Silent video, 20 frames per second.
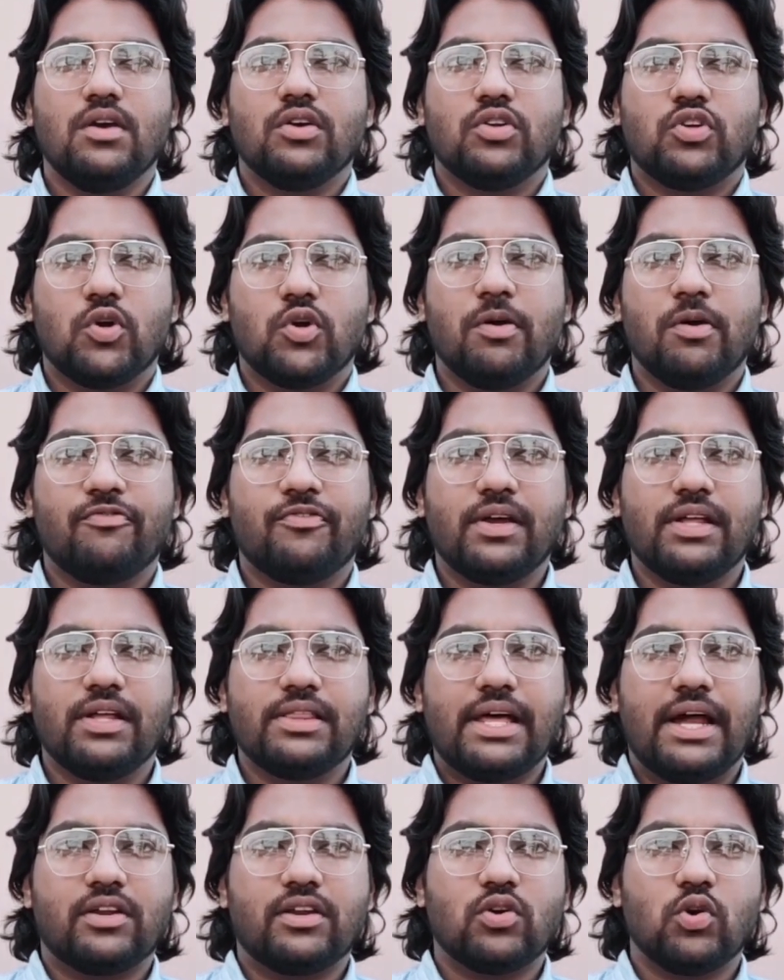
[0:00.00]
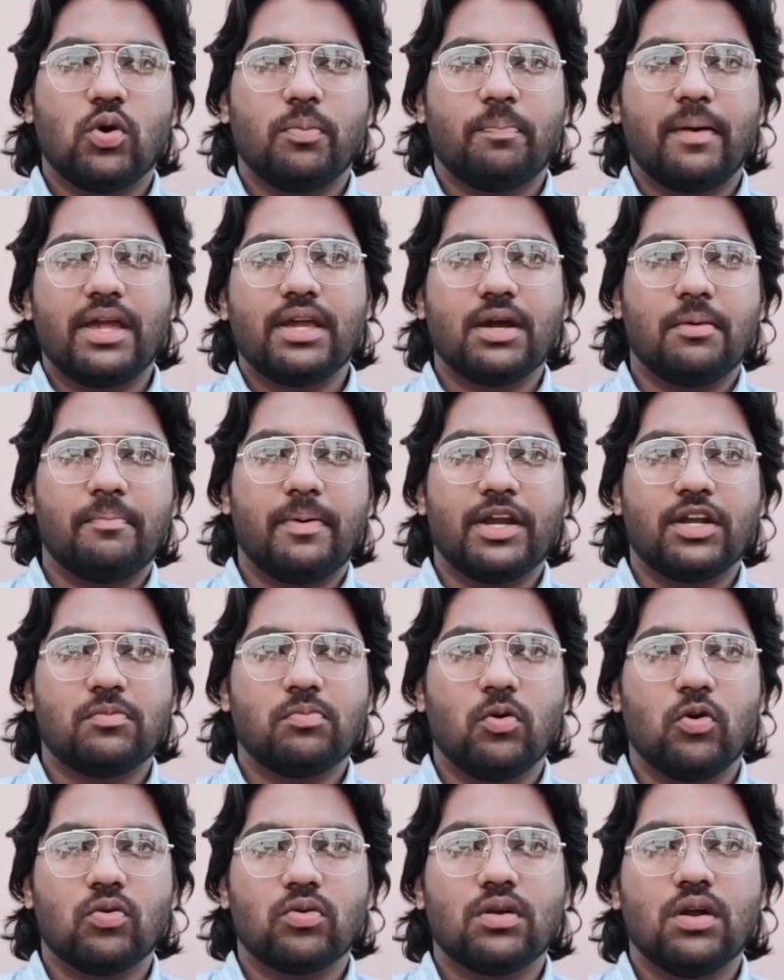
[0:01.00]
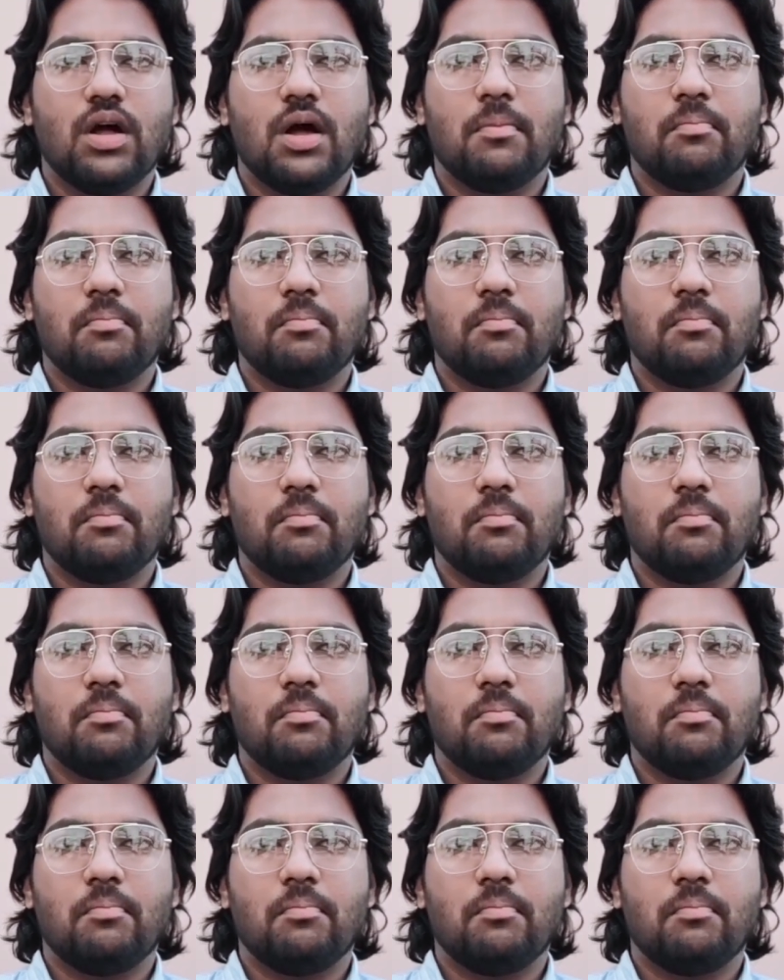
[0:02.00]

You may feel that you are paying a bit more,